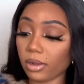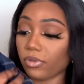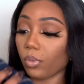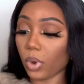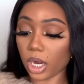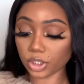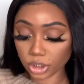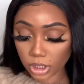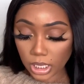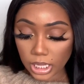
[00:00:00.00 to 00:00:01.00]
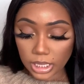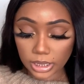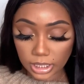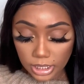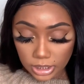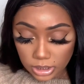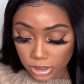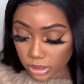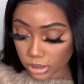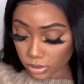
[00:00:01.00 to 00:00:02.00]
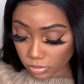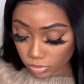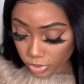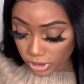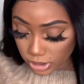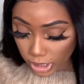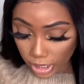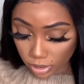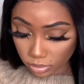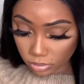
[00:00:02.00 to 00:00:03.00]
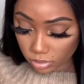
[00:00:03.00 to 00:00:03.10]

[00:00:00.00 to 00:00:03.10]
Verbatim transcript: I love the wash. This, where's the tag?